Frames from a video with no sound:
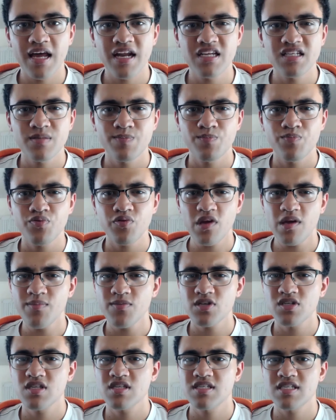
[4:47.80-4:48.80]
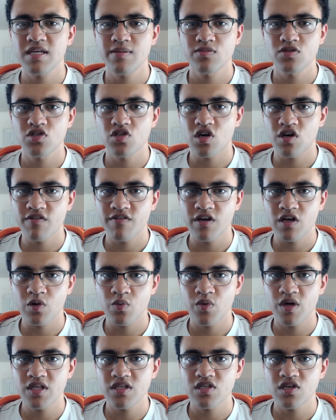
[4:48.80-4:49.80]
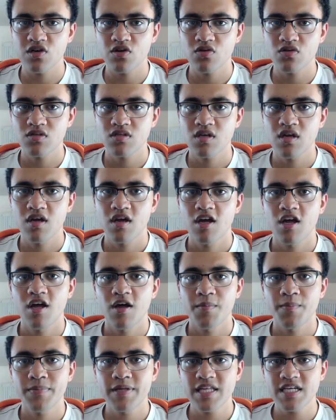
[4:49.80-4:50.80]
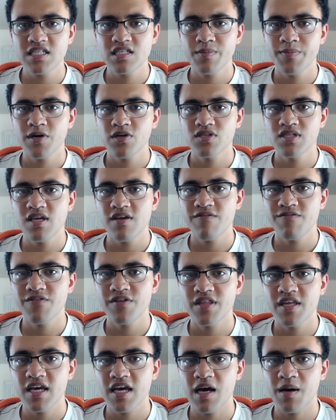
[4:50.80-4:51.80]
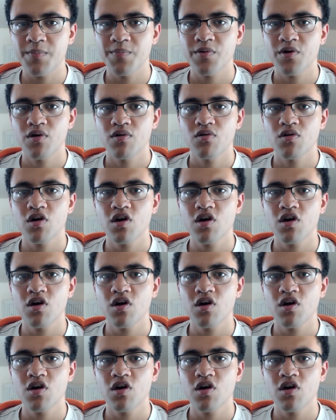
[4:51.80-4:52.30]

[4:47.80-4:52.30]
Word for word: And it's pretty much the same story on Windows, but that's about it for the app.